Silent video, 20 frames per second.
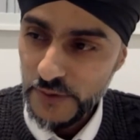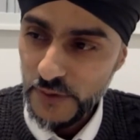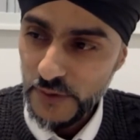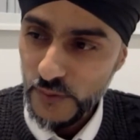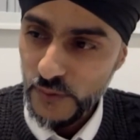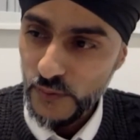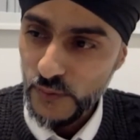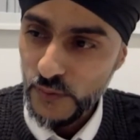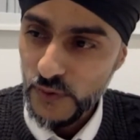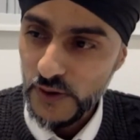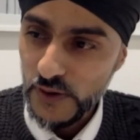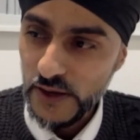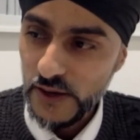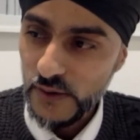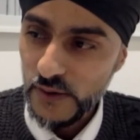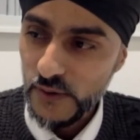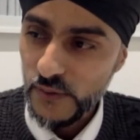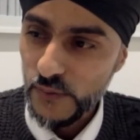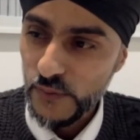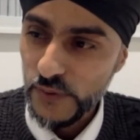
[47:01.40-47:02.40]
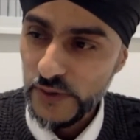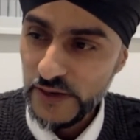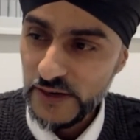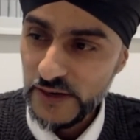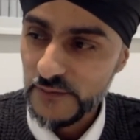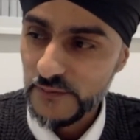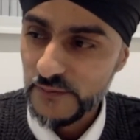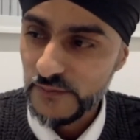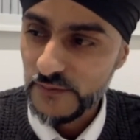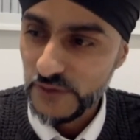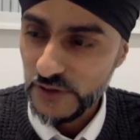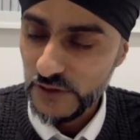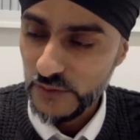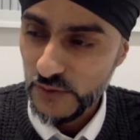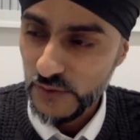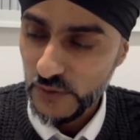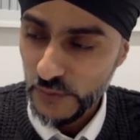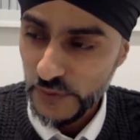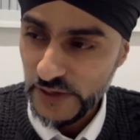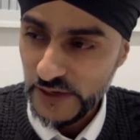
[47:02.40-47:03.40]
but what we can
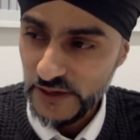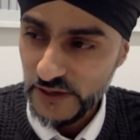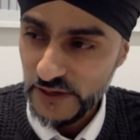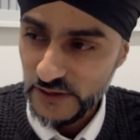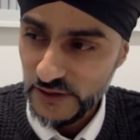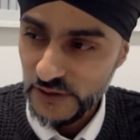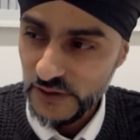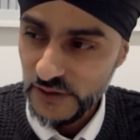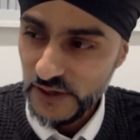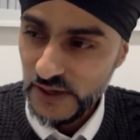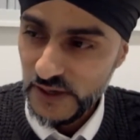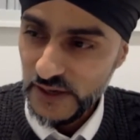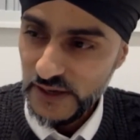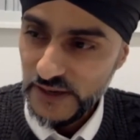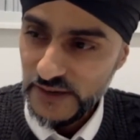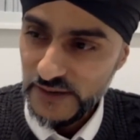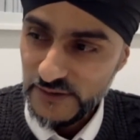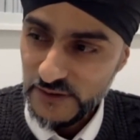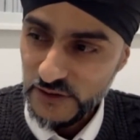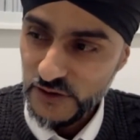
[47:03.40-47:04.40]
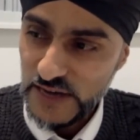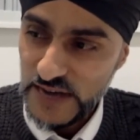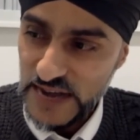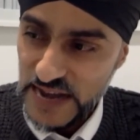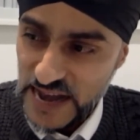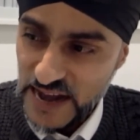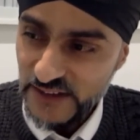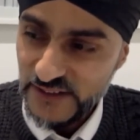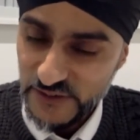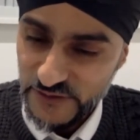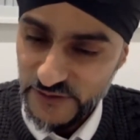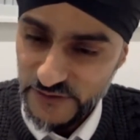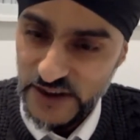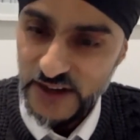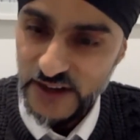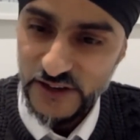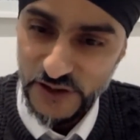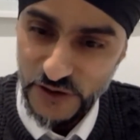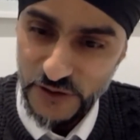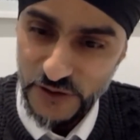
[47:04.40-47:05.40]
do is look at adding
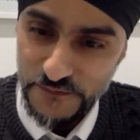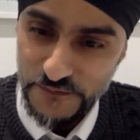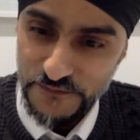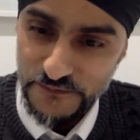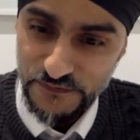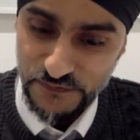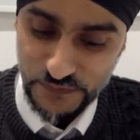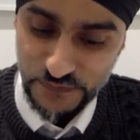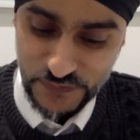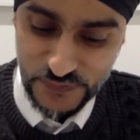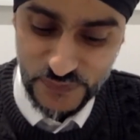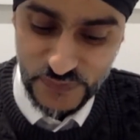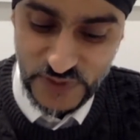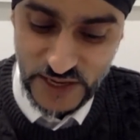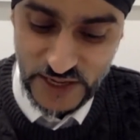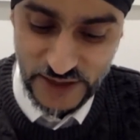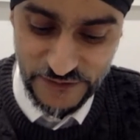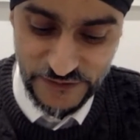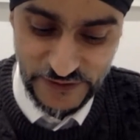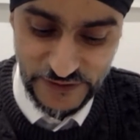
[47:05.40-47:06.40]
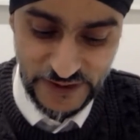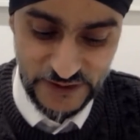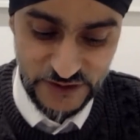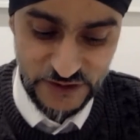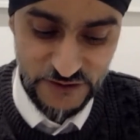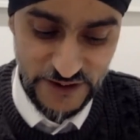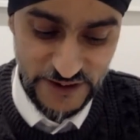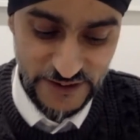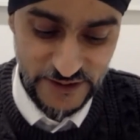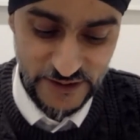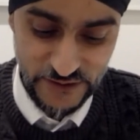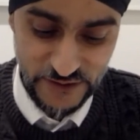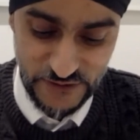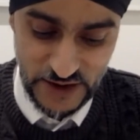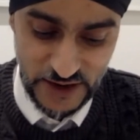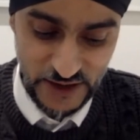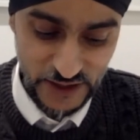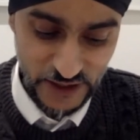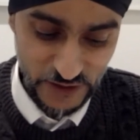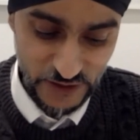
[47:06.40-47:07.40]
value. And I think it's creating
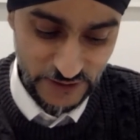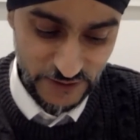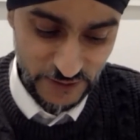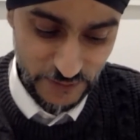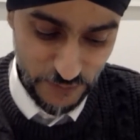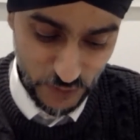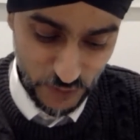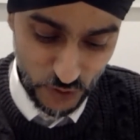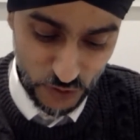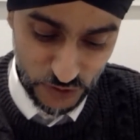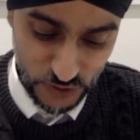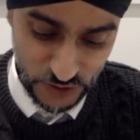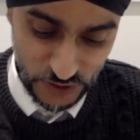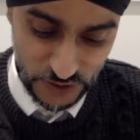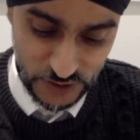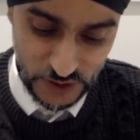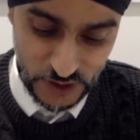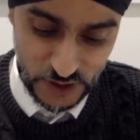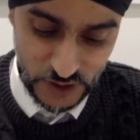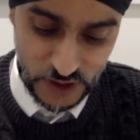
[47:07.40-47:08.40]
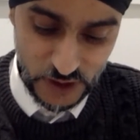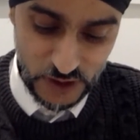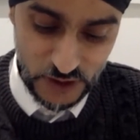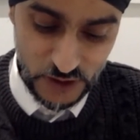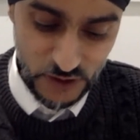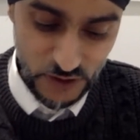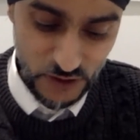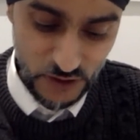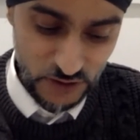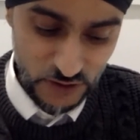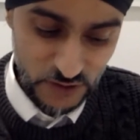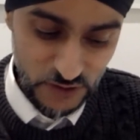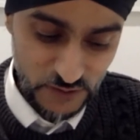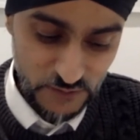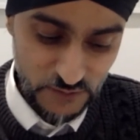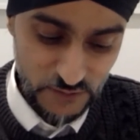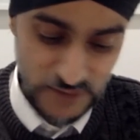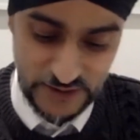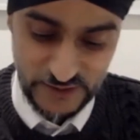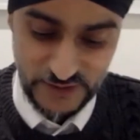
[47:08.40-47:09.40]
value that's important, not
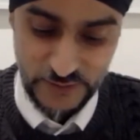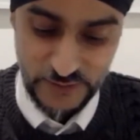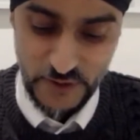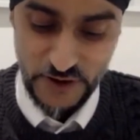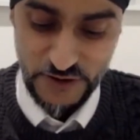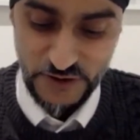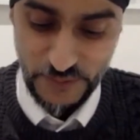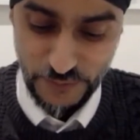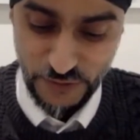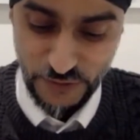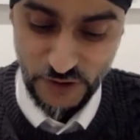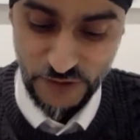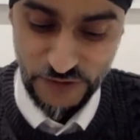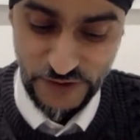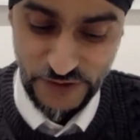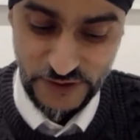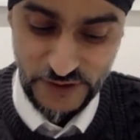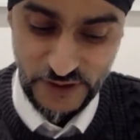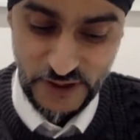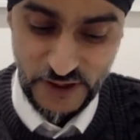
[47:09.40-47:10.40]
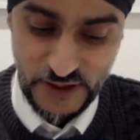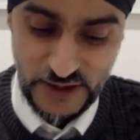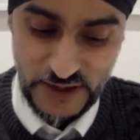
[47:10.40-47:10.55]
maximizing profit